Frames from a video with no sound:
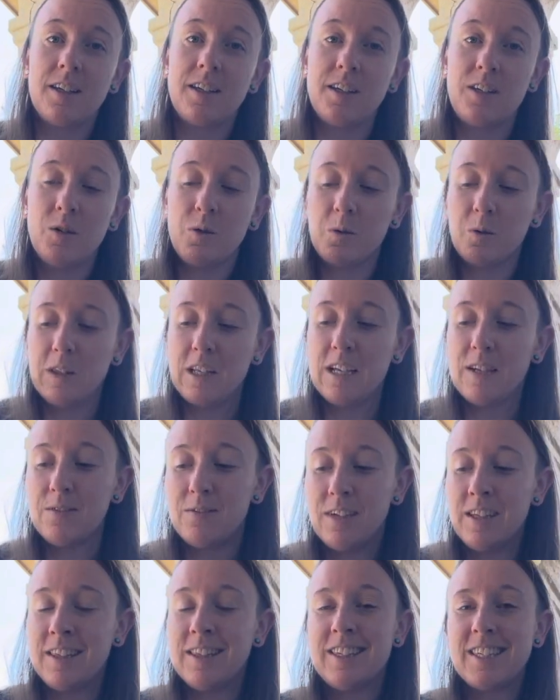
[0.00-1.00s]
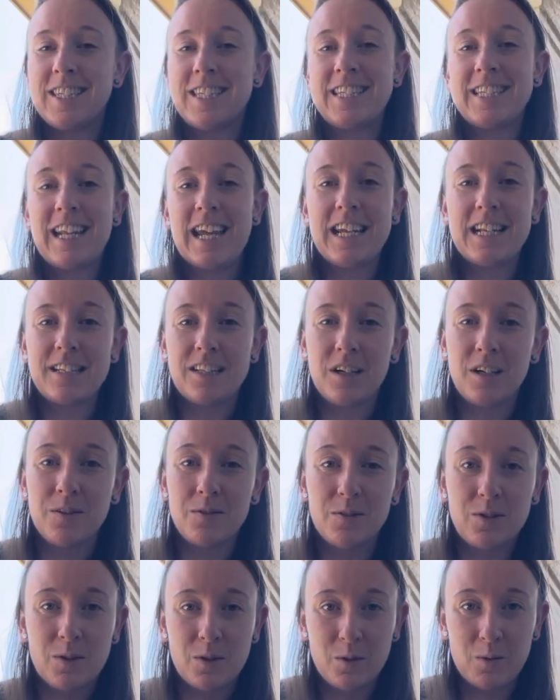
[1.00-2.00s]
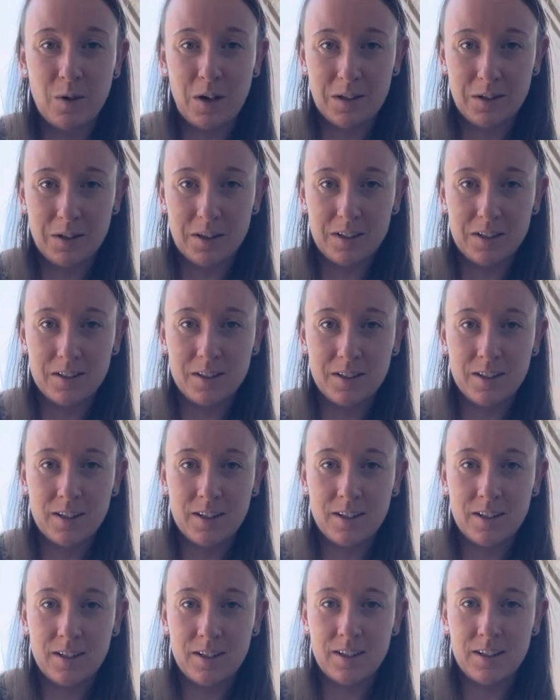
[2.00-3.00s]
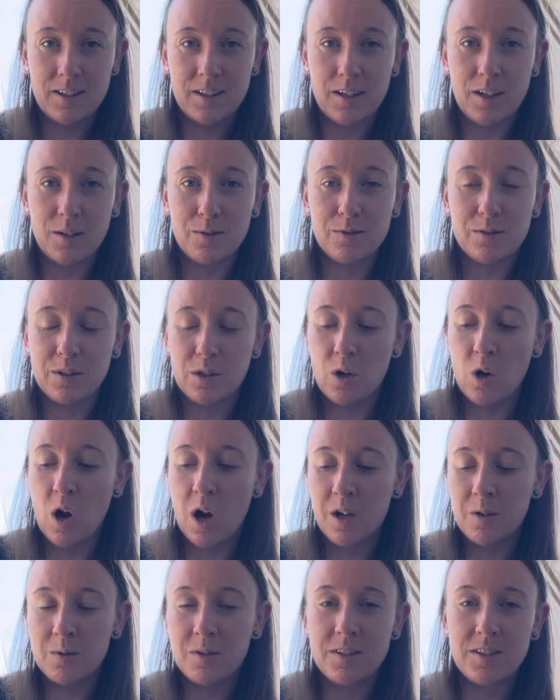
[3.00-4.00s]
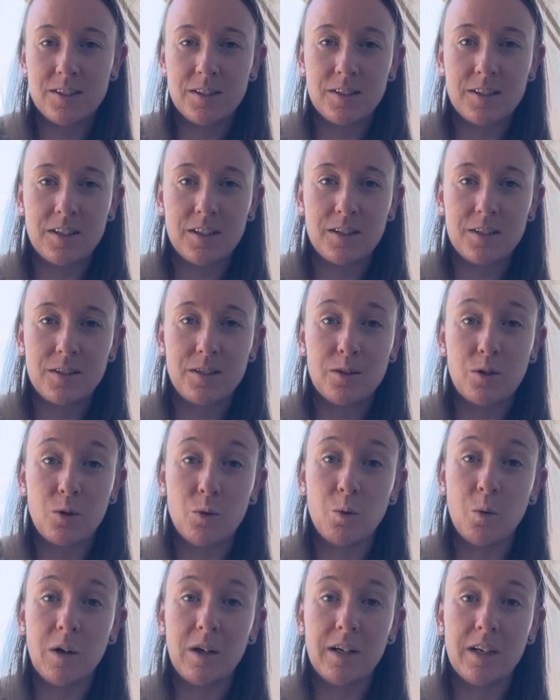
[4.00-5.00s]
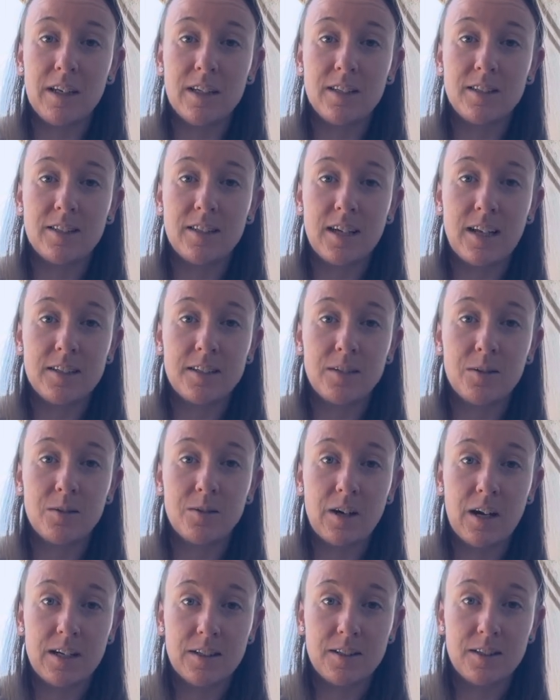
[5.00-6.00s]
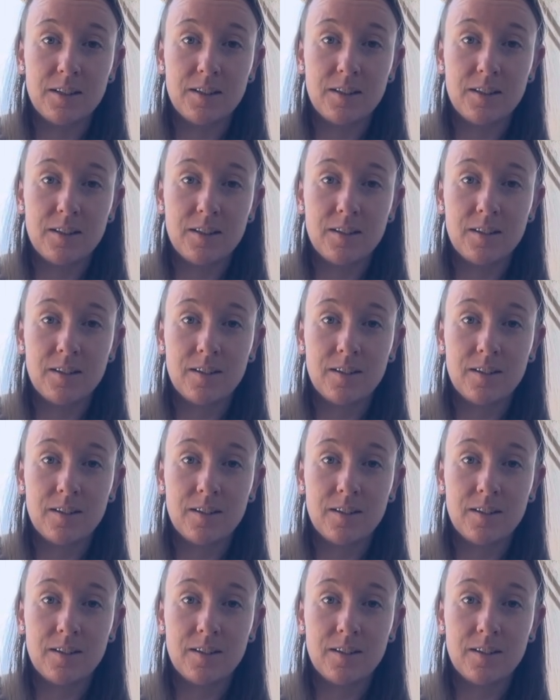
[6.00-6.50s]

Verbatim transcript: You live in the state of surrender, of non-resistance to what is as it arises,